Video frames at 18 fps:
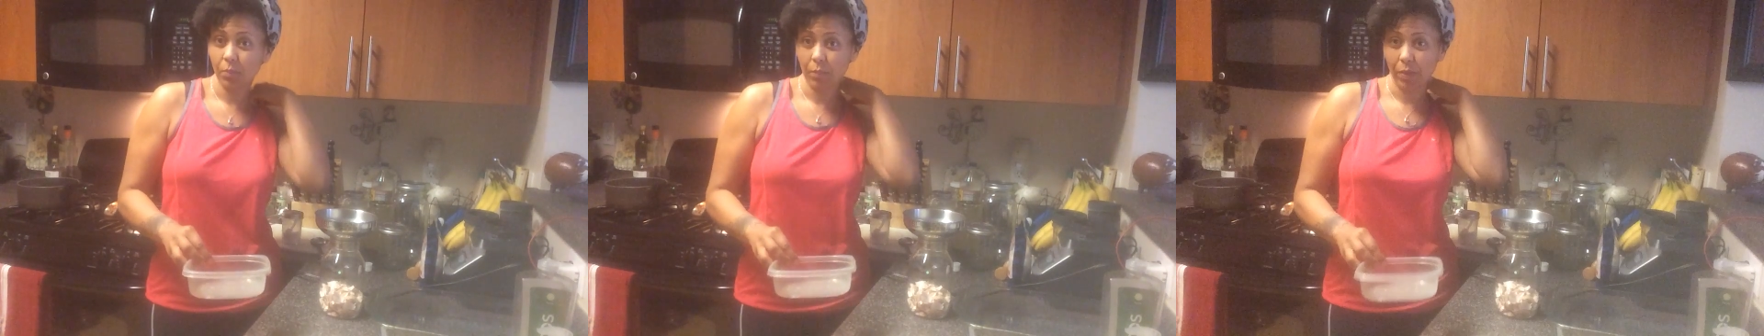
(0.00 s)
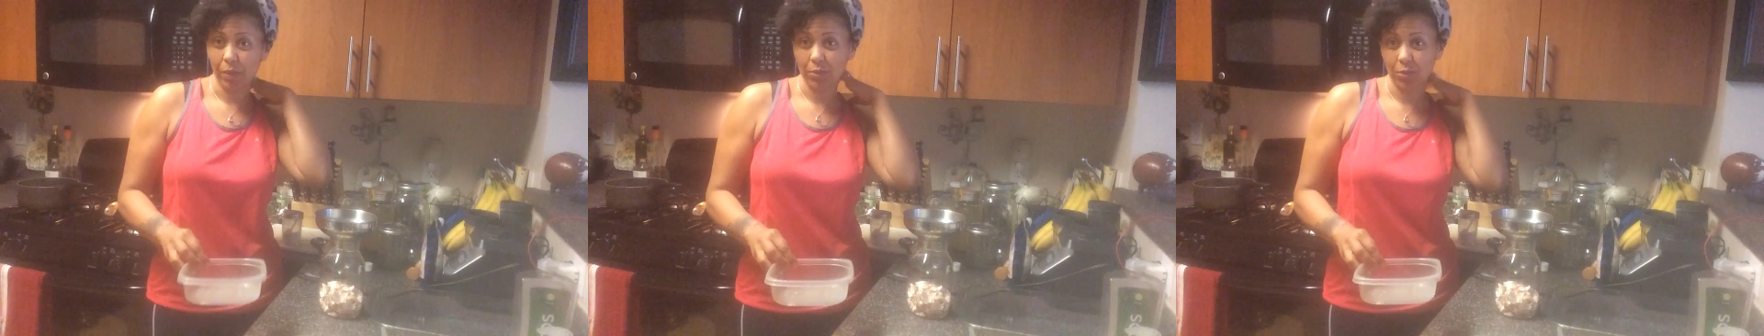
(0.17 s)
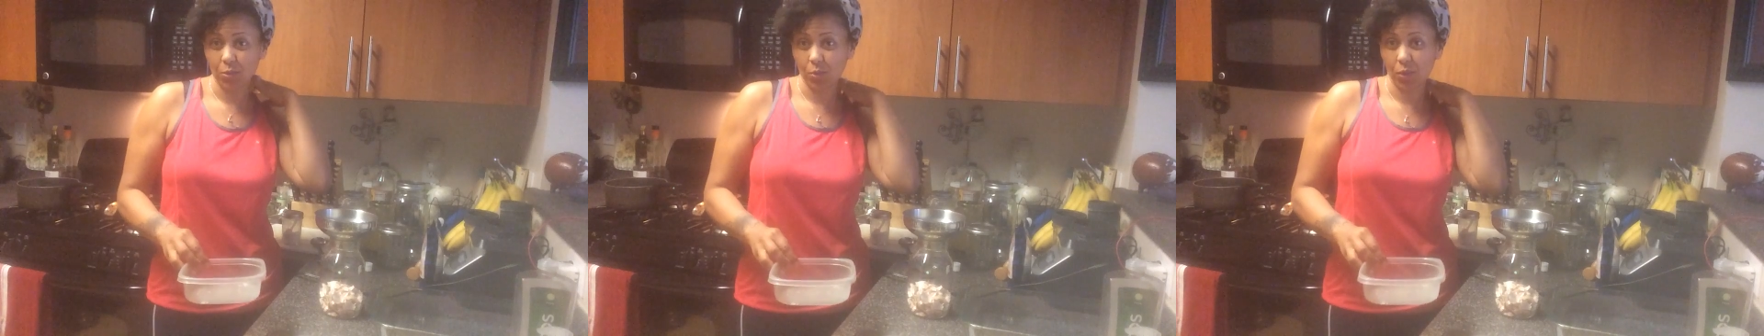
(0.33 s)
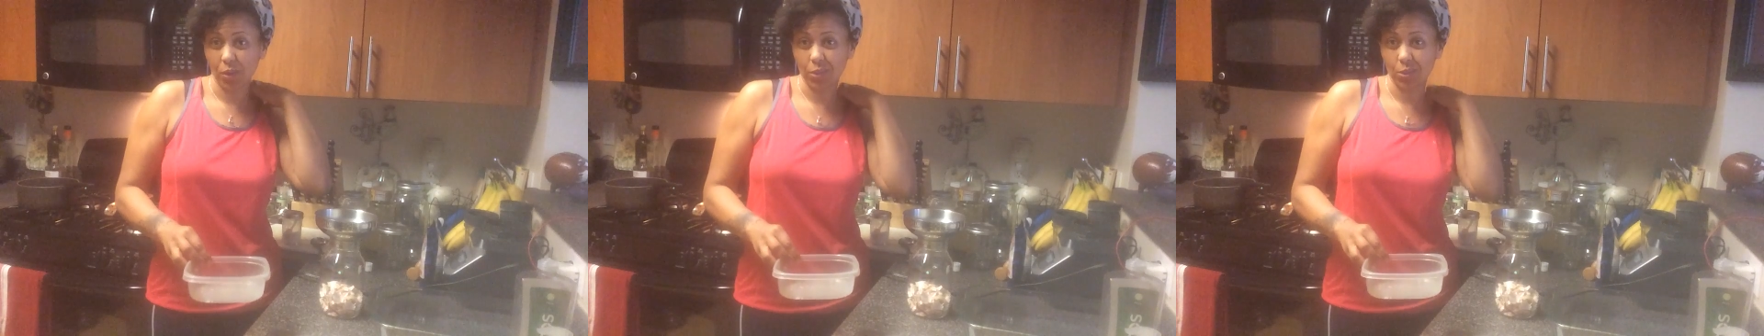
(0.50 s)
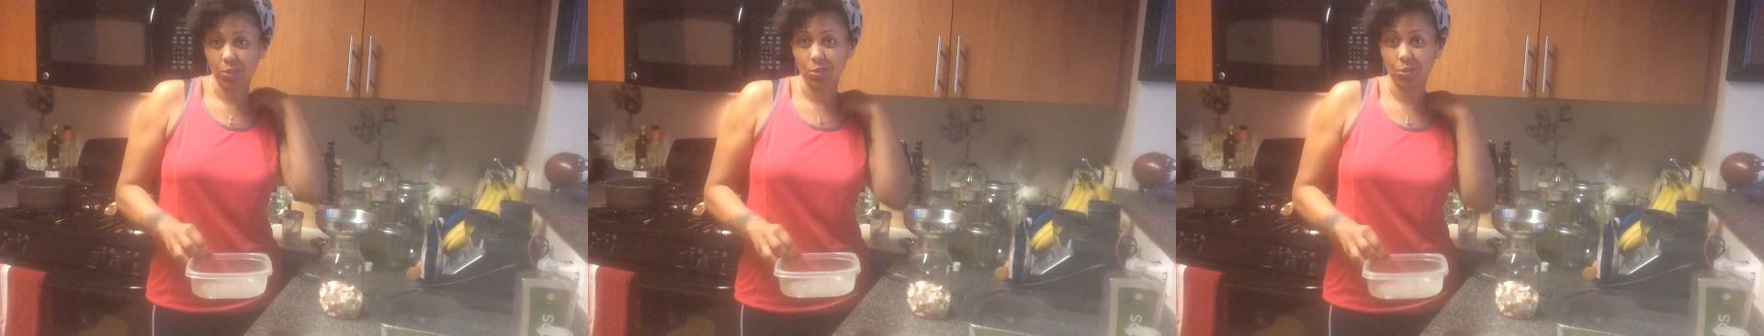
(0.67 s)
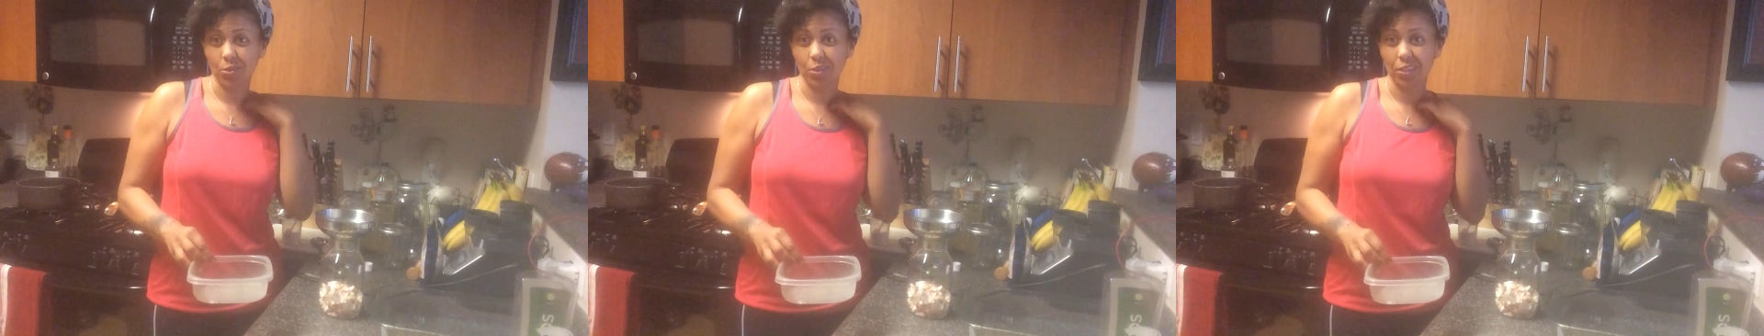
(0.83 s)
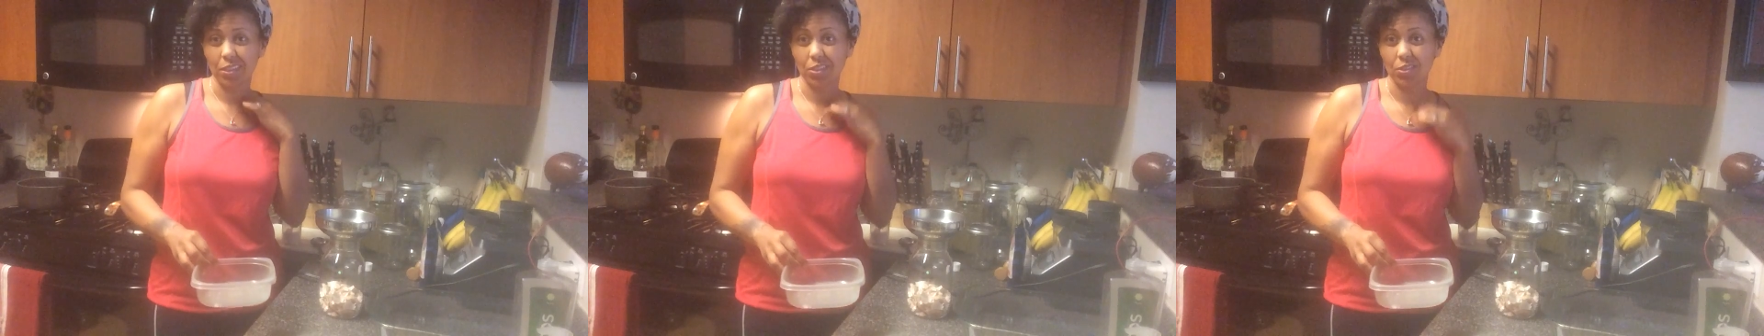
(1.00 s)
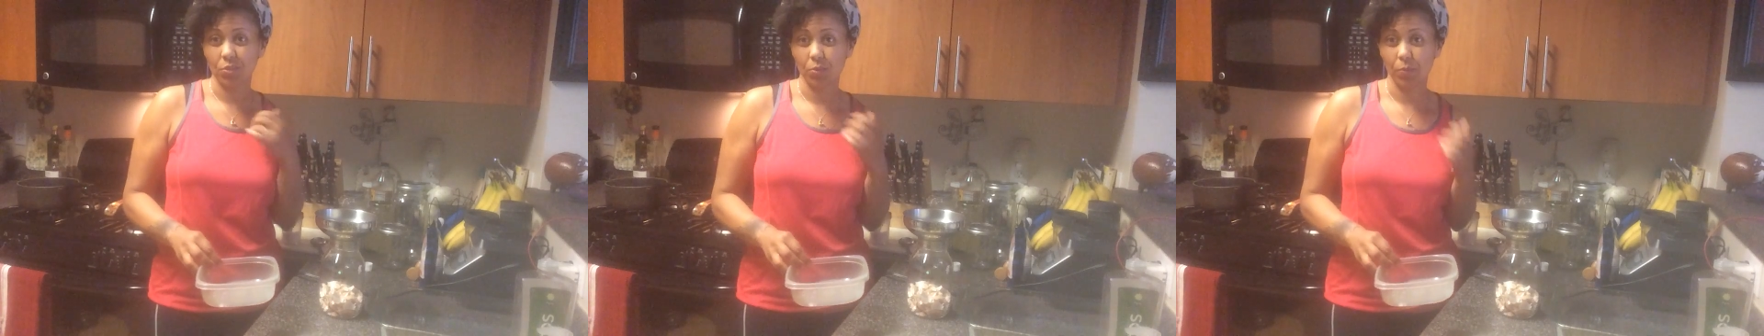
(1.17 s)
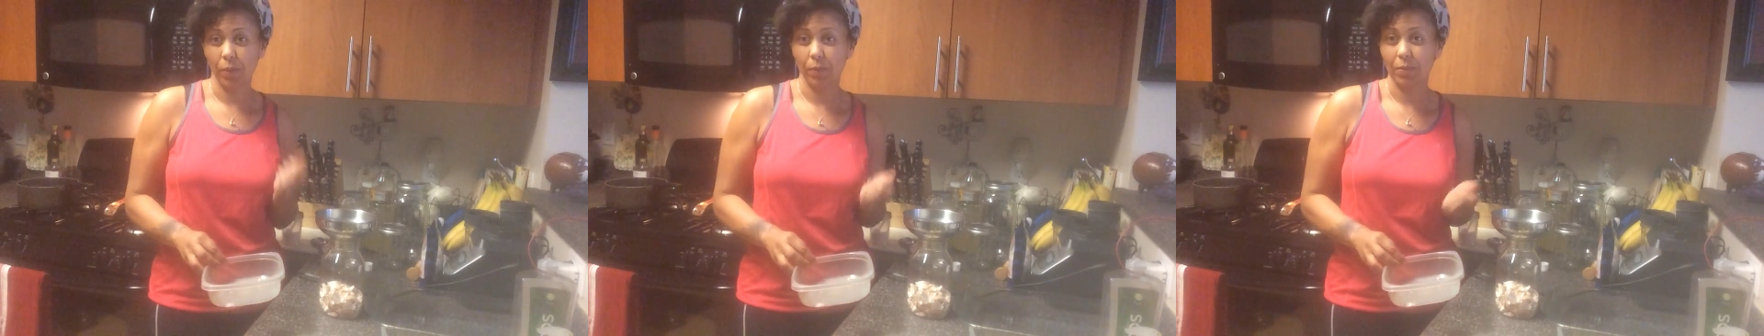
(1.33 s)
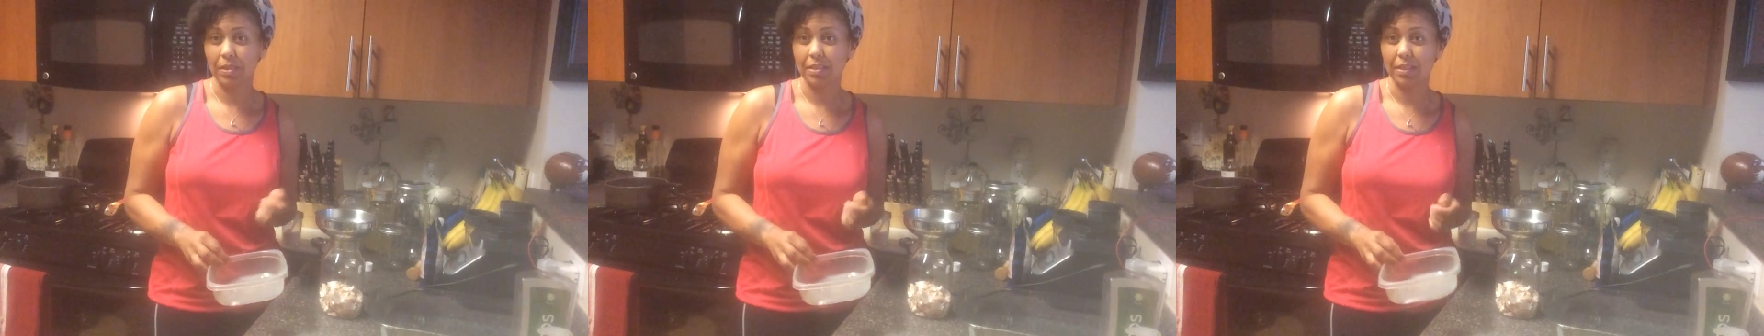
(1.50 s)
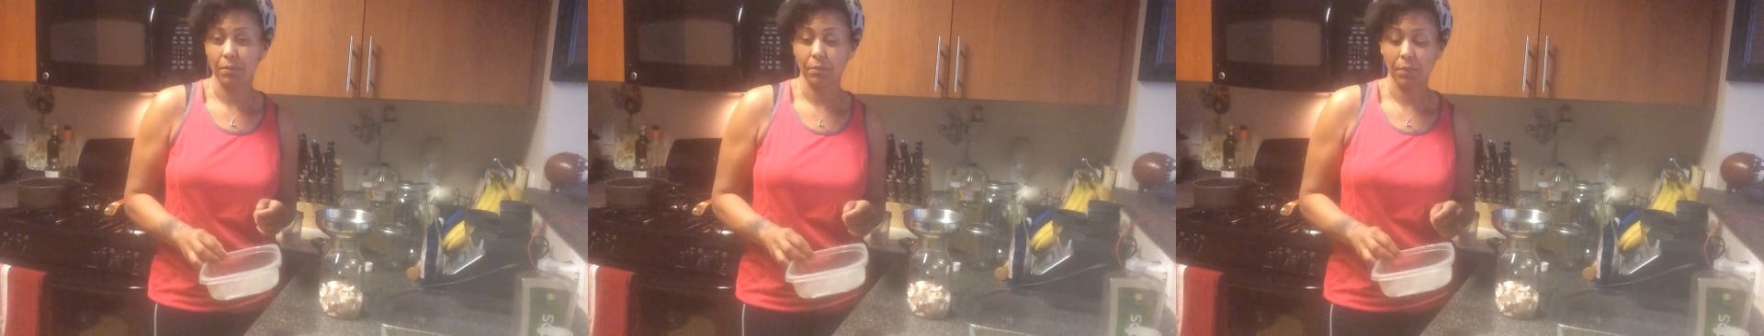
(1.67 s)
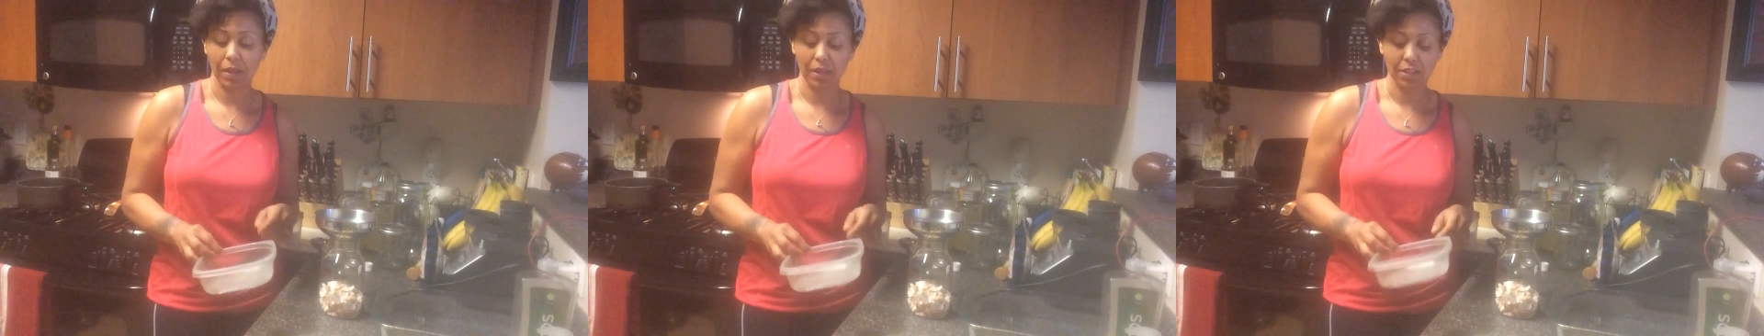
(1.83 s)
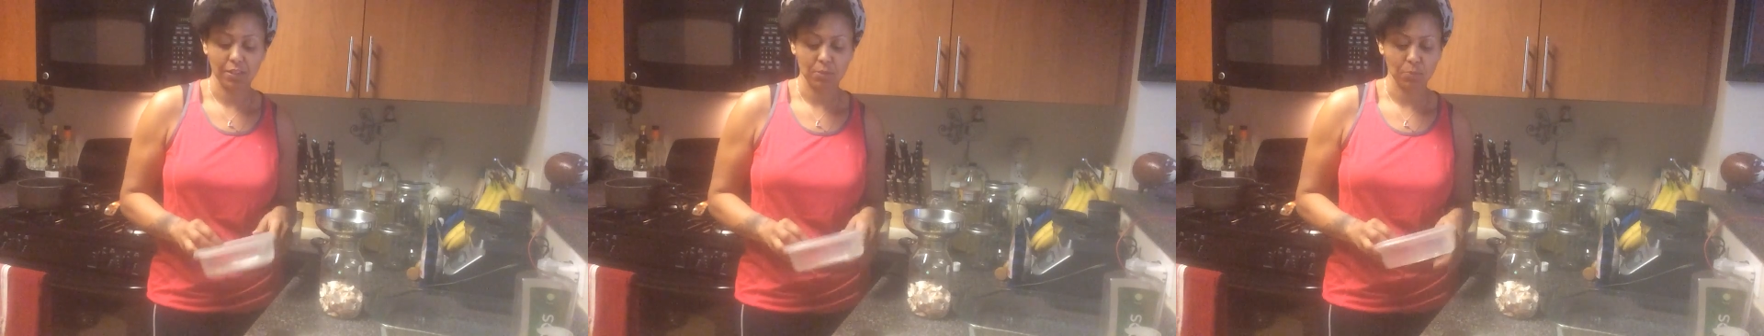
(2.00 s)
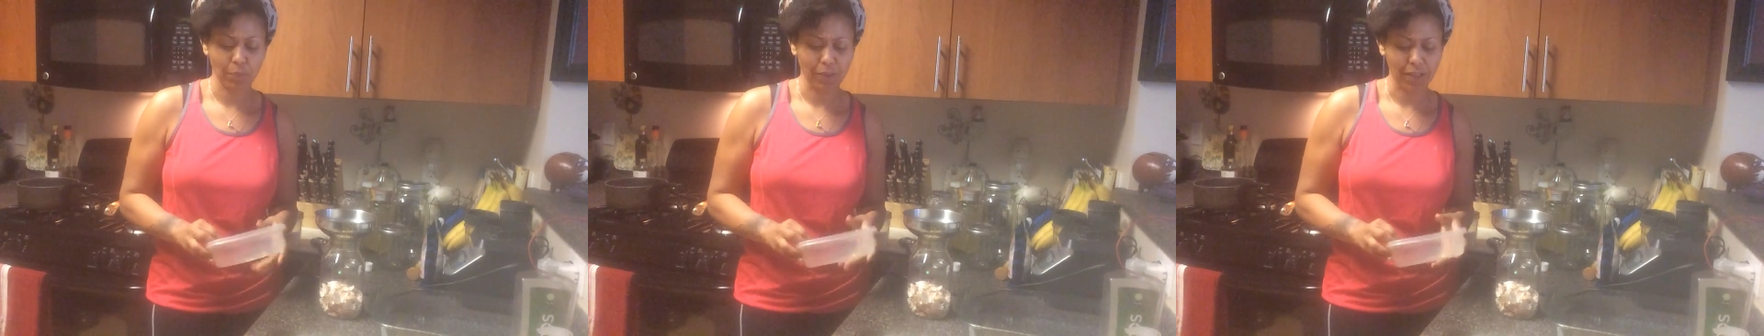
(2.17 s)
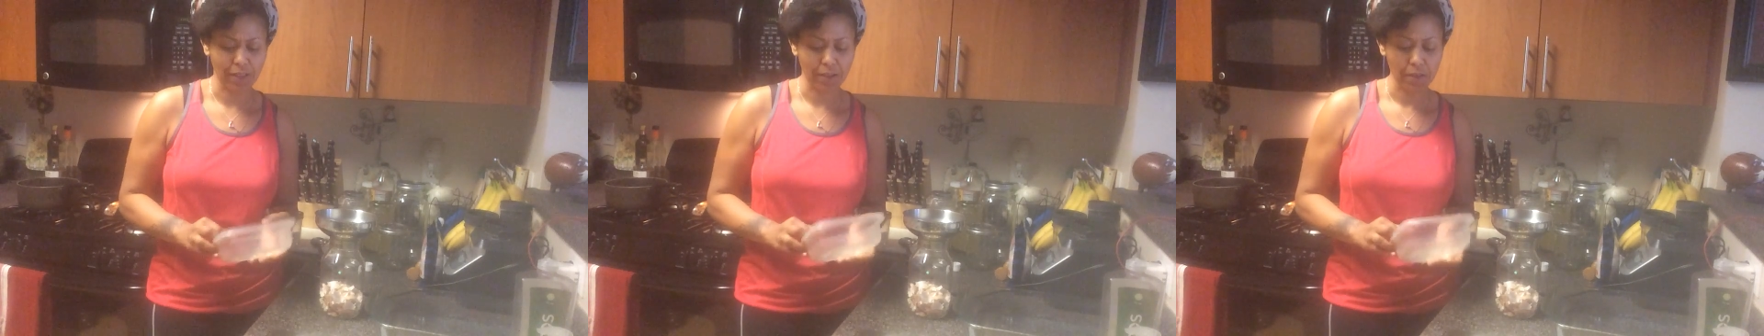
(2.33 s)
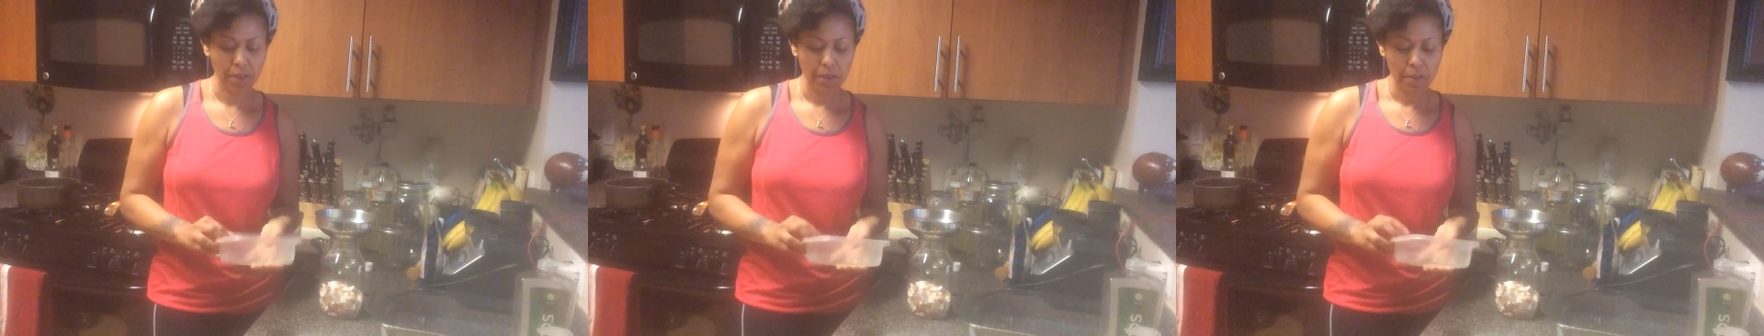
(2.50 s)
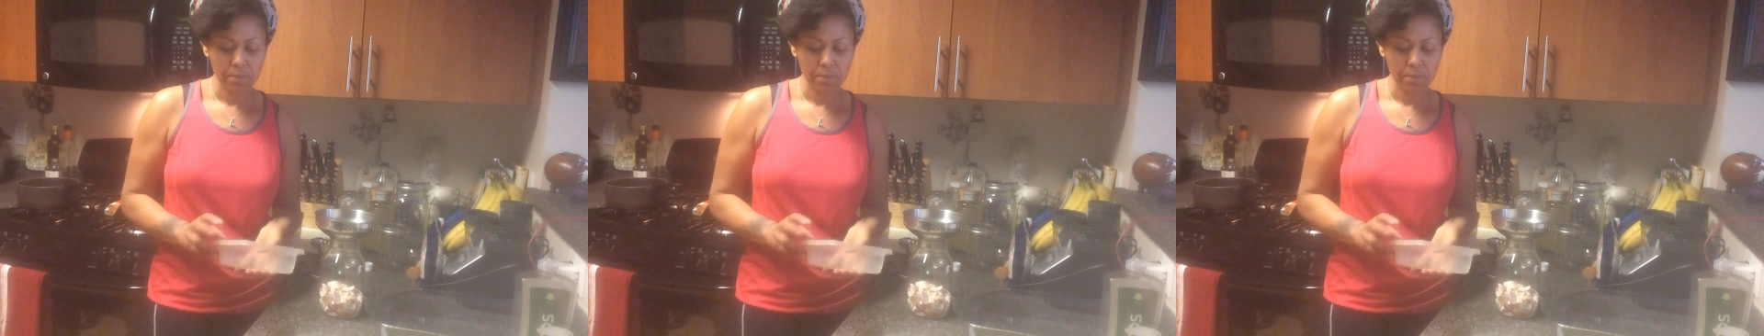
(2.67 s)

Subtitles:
about 200 degrees for maybe 10 minutes, but